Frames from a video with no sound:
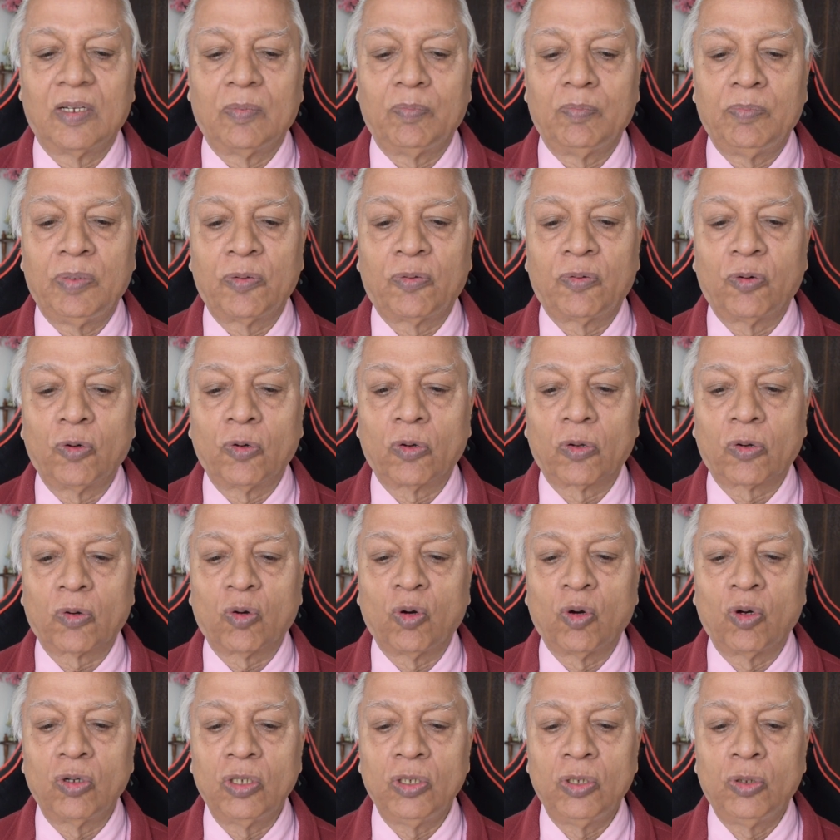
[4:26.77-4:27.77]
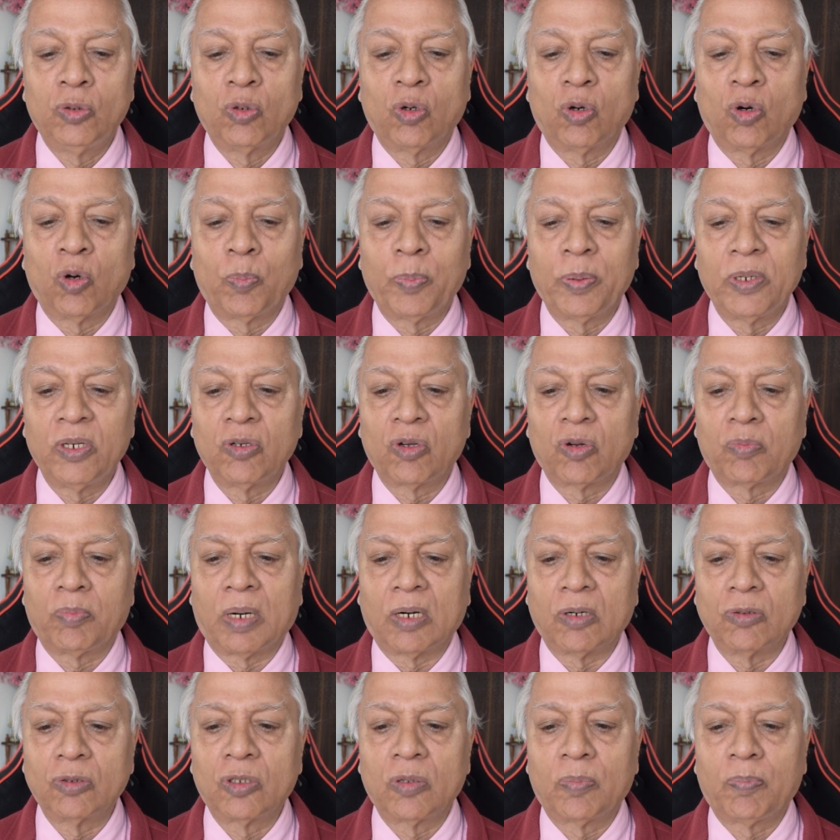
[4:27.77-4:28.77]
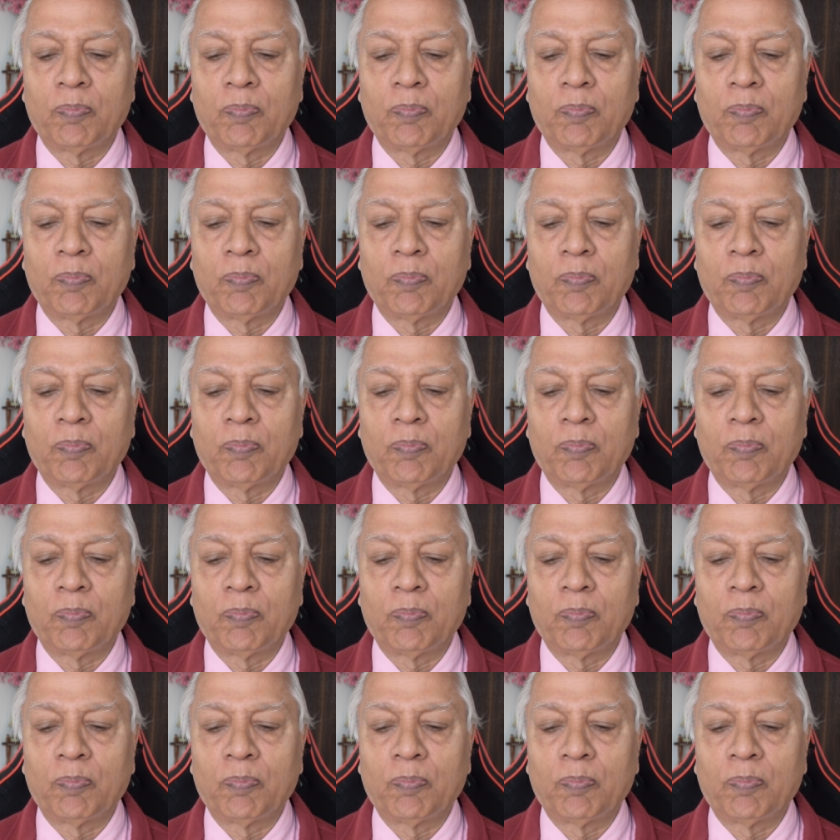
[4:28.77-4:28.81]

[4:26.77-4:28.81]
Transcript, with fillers: Before you open your mouth,